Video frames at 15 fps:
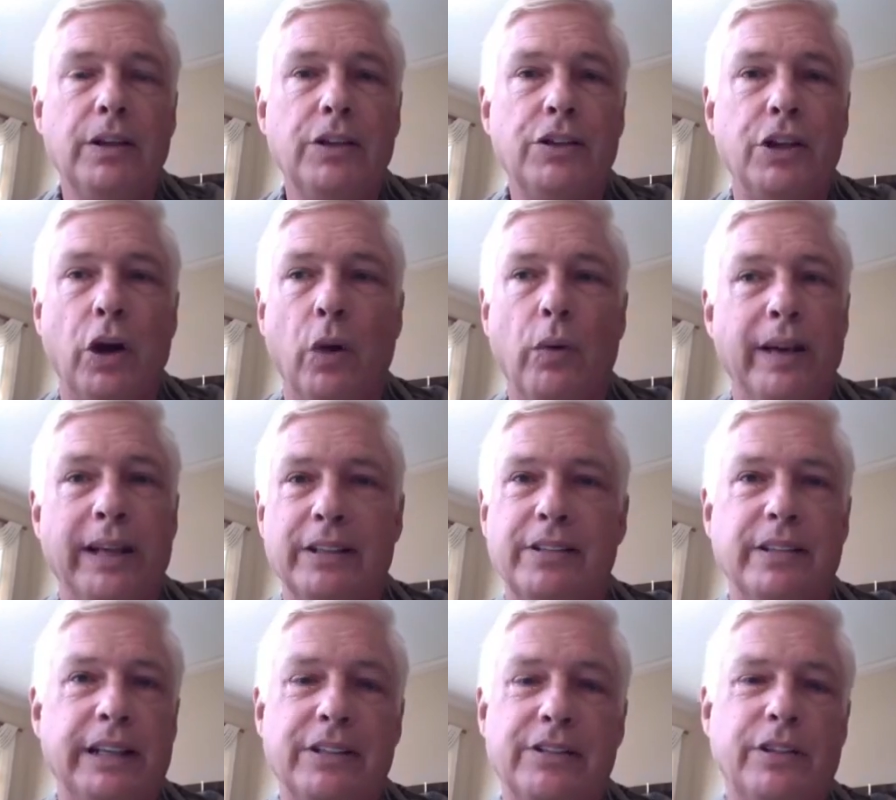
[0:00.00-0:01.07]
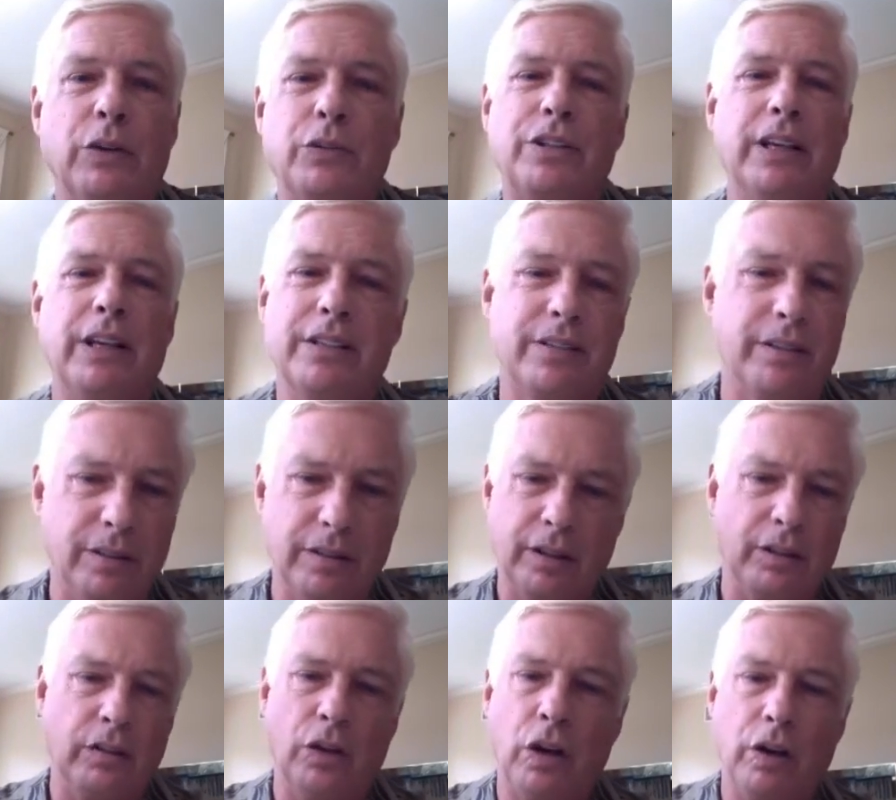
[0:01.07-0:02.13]
So it's those days
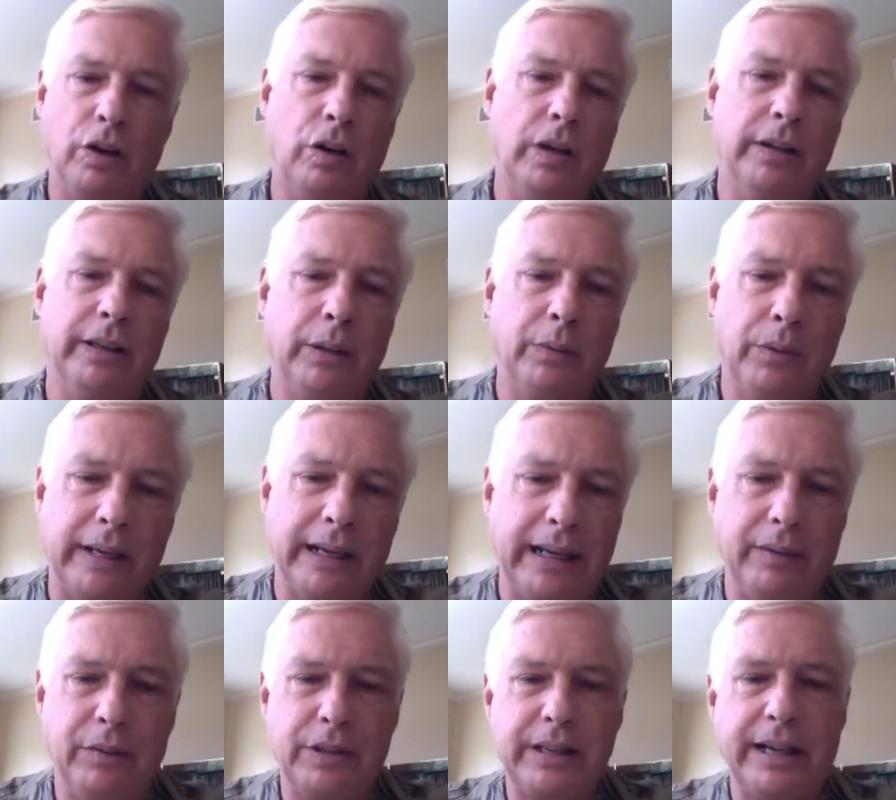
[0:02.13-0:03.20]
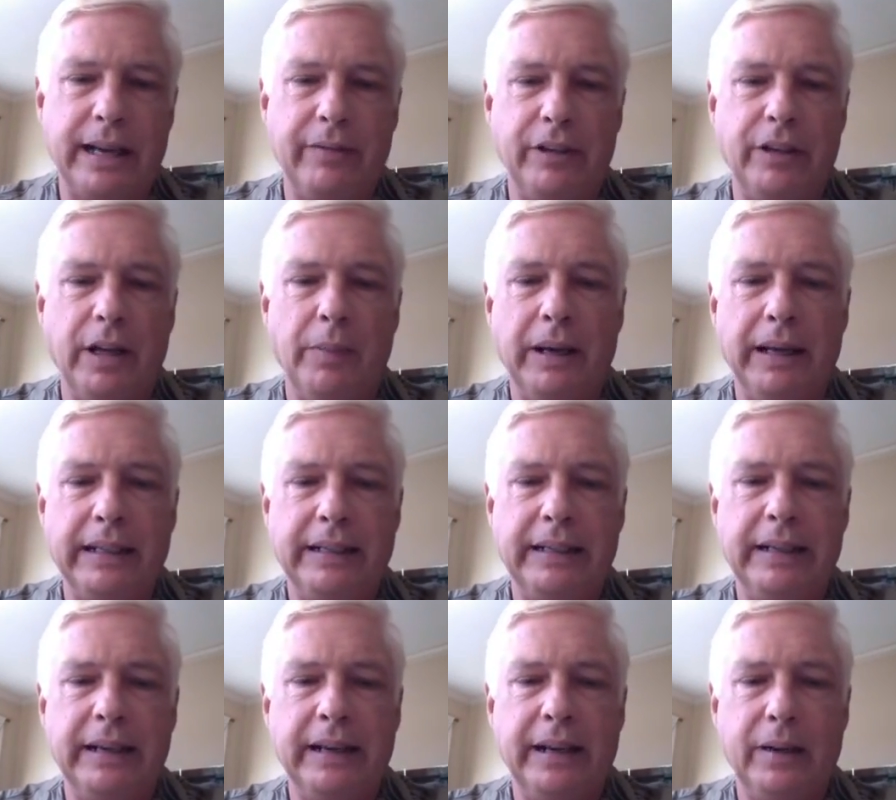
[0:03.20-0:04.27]
are long gone. It was kind of a dumb
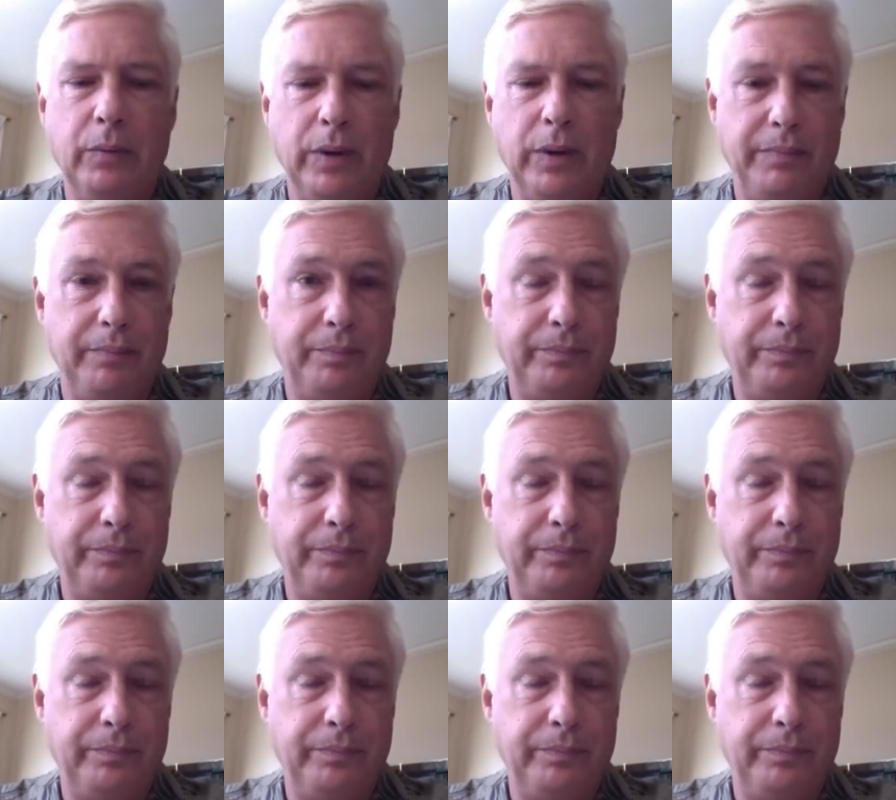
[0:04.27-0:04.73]
idea anyway.